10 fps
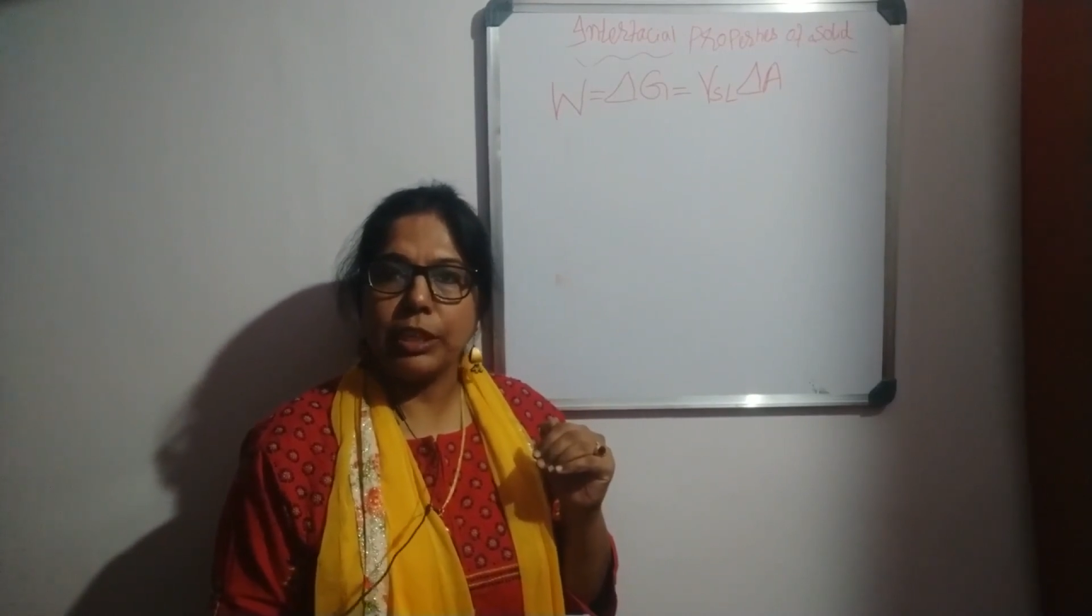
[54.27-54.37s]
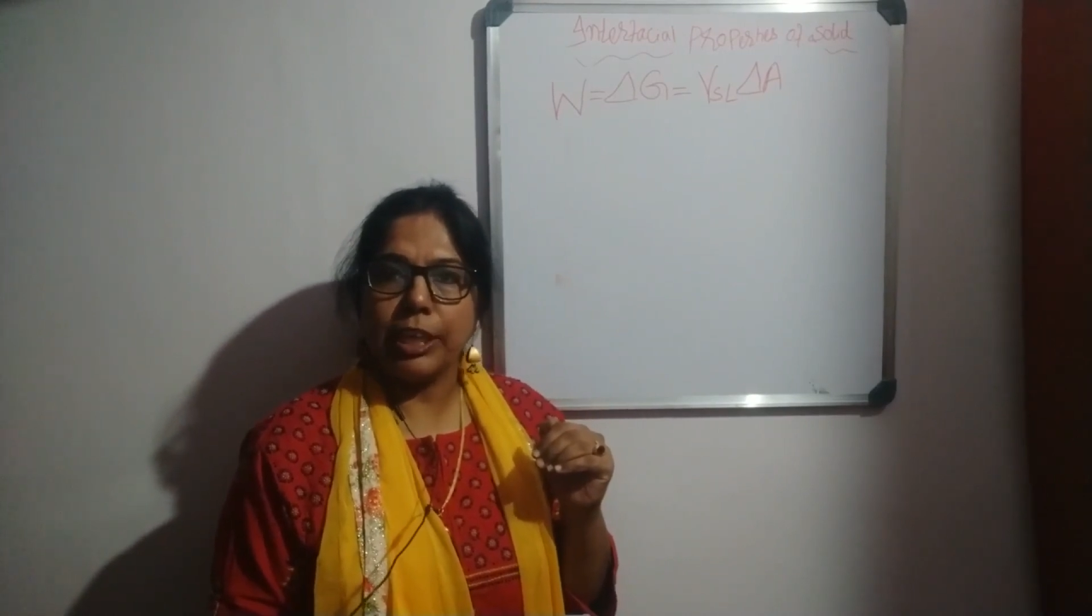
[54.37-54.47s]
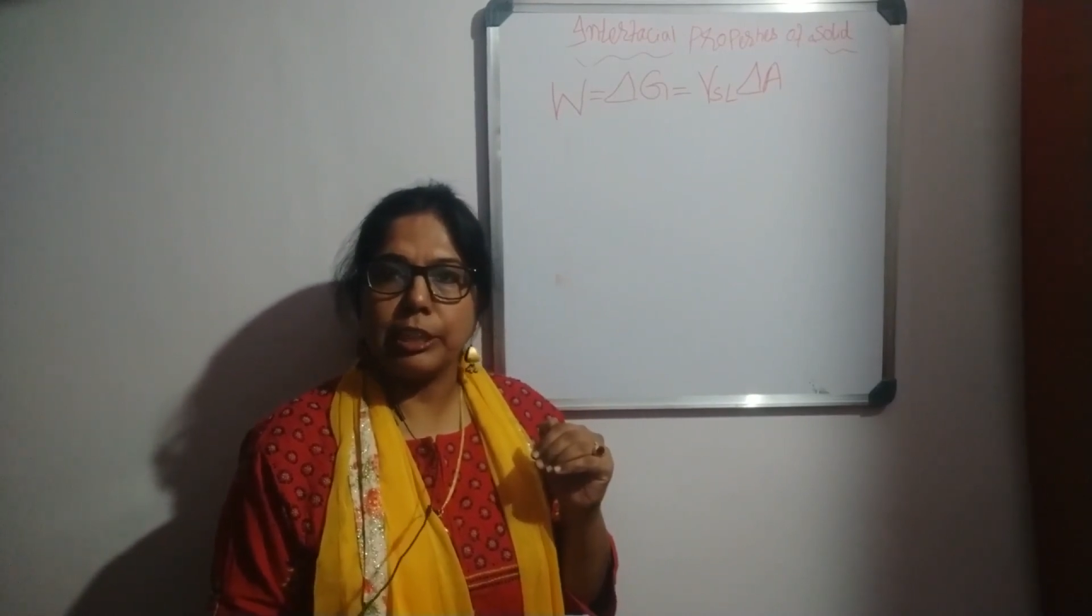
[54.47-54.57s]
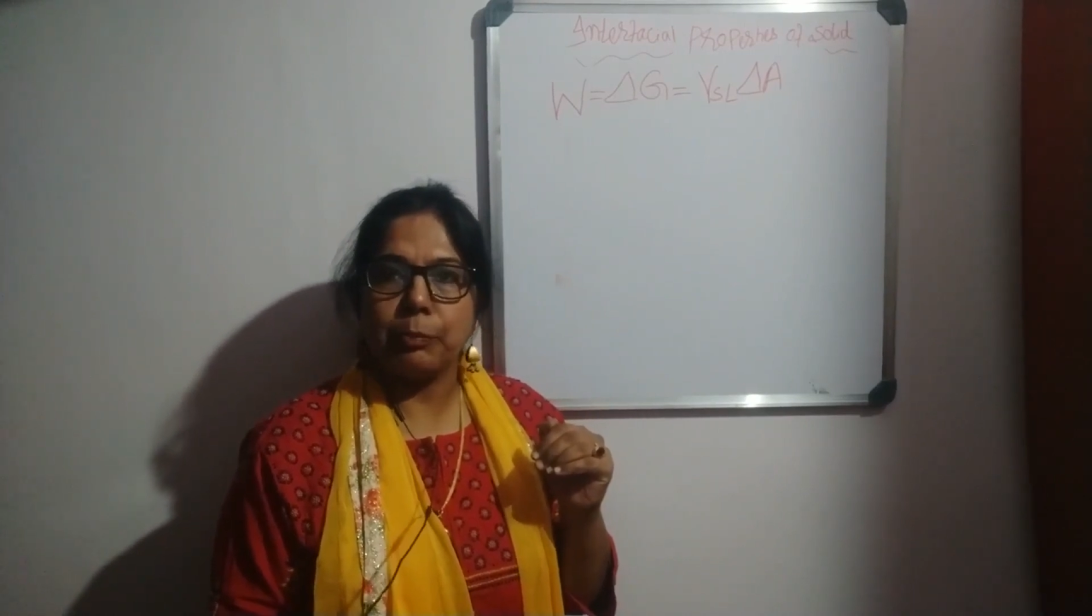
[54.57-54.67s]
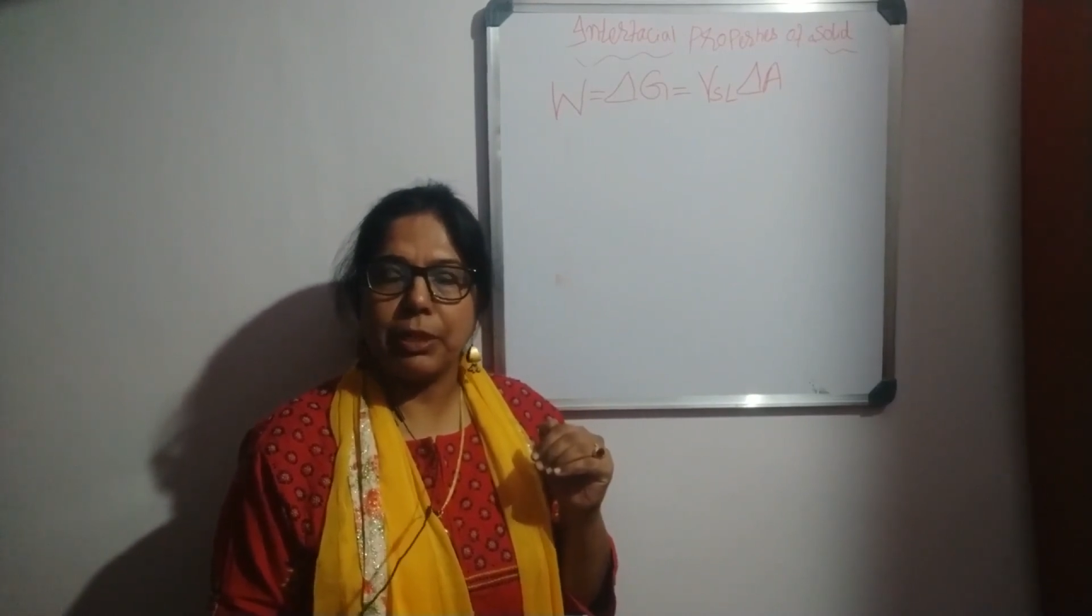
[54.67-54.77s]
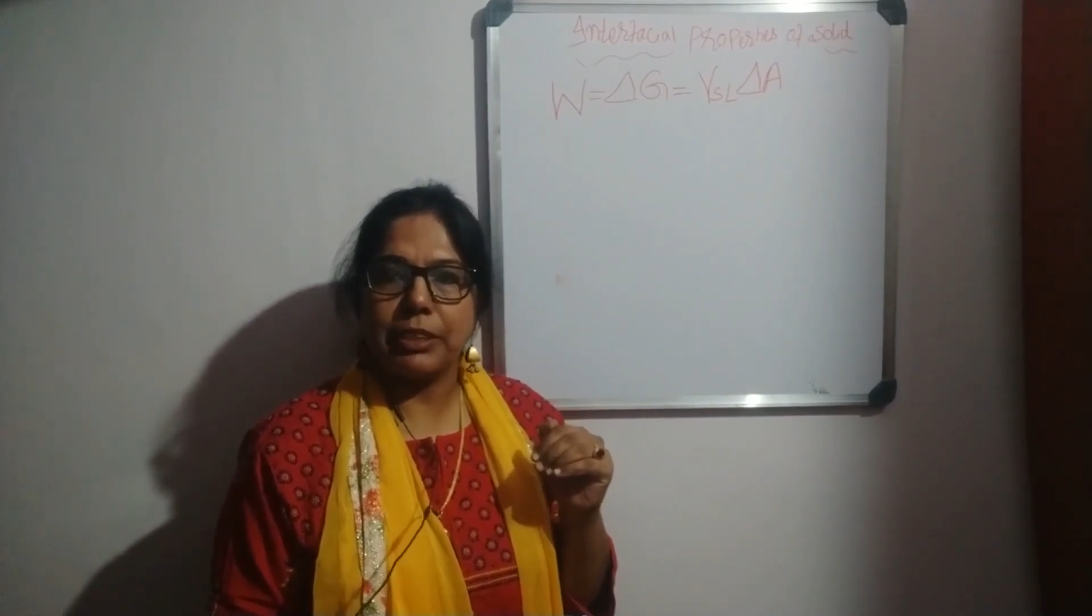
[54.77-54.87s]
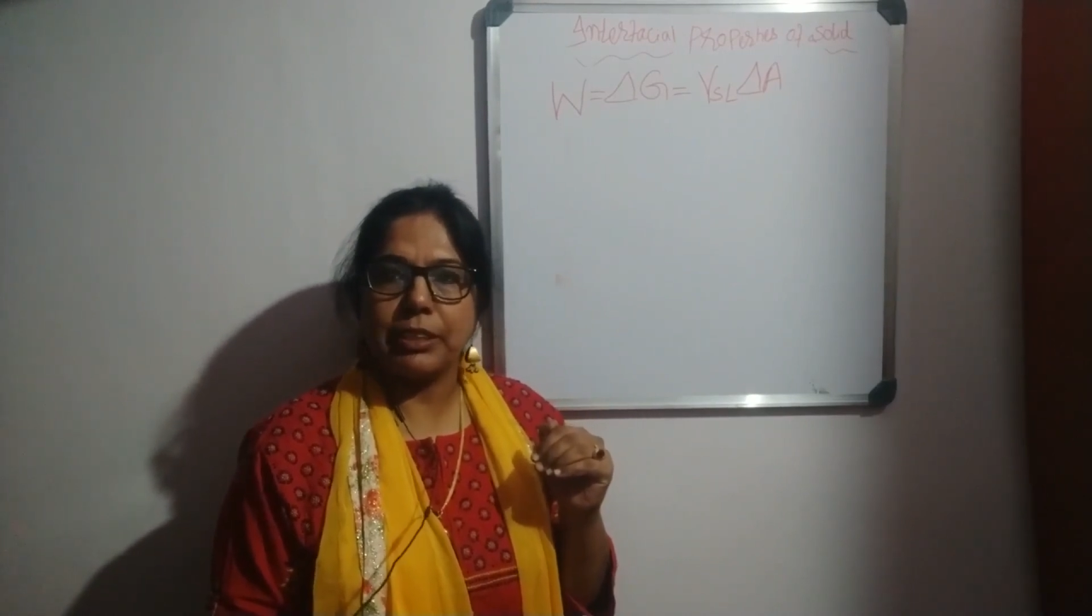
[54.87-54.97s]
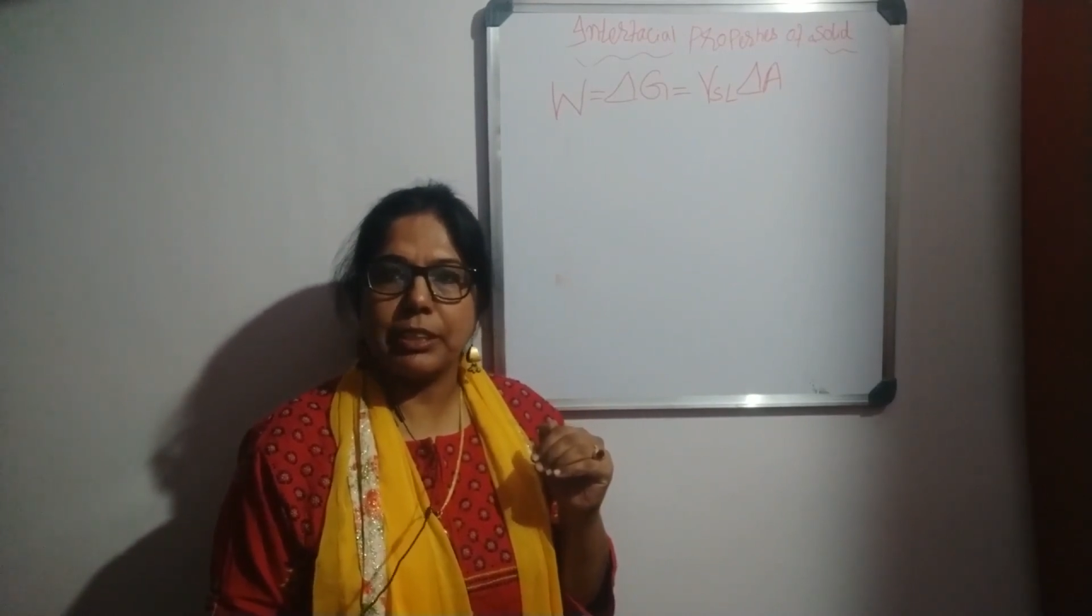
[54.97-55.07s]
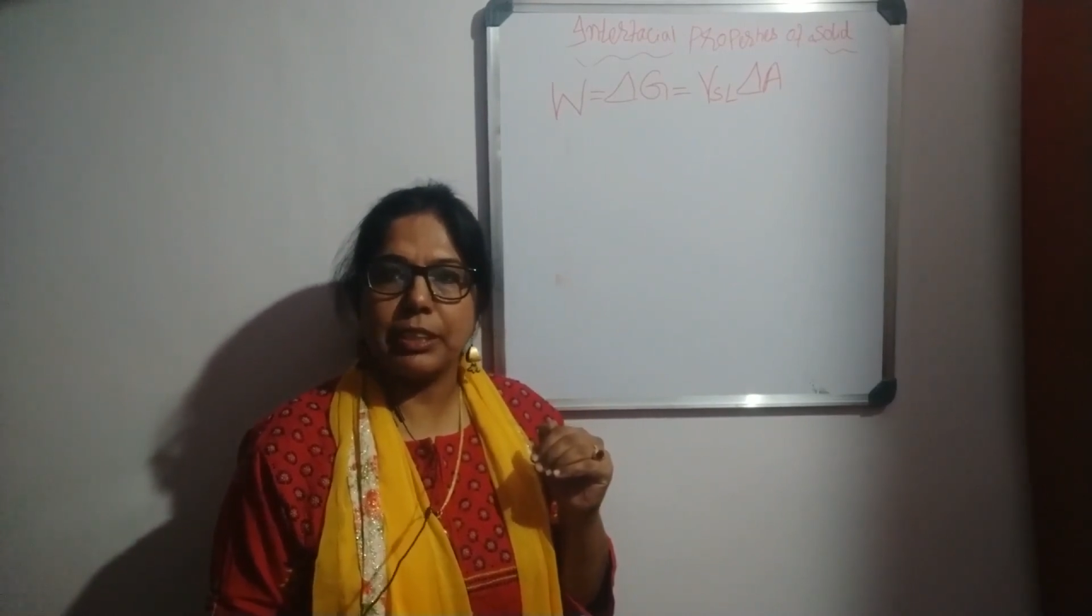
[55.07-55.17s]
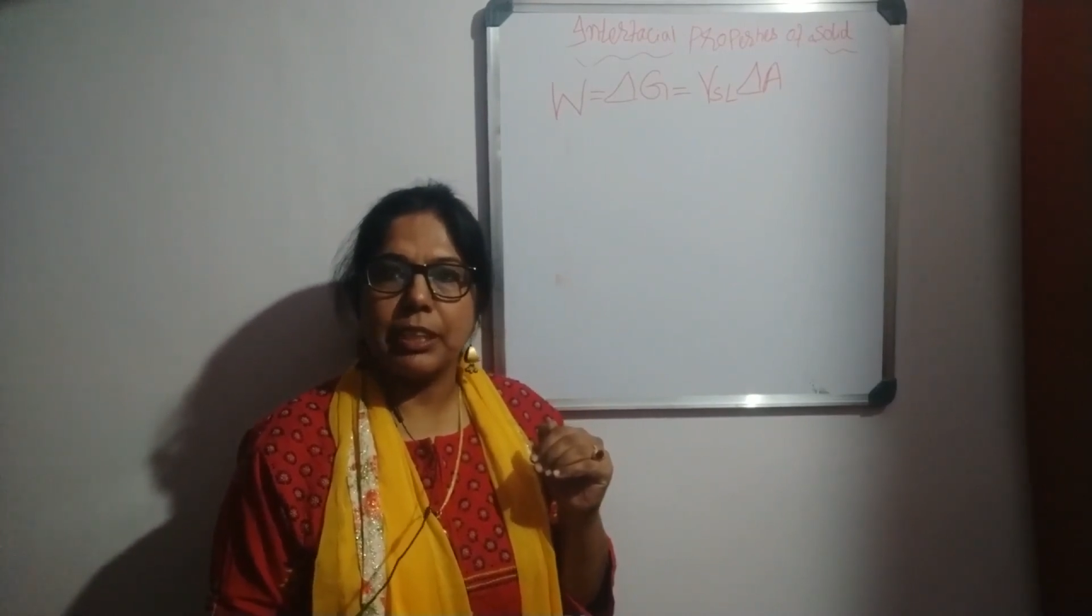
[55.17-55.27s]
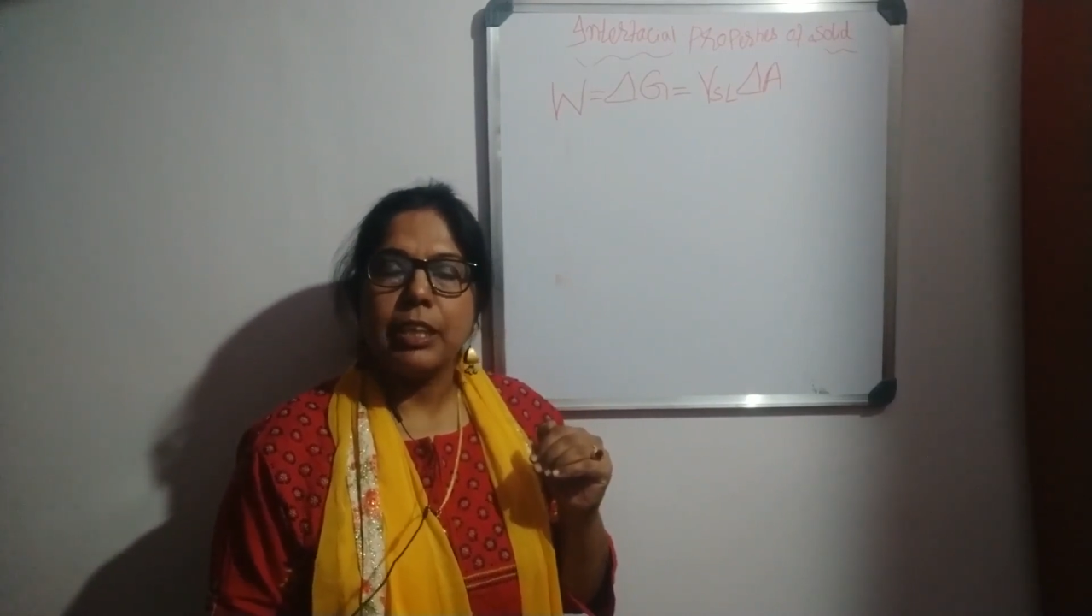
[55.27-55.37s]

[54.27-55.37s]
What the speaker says: take place.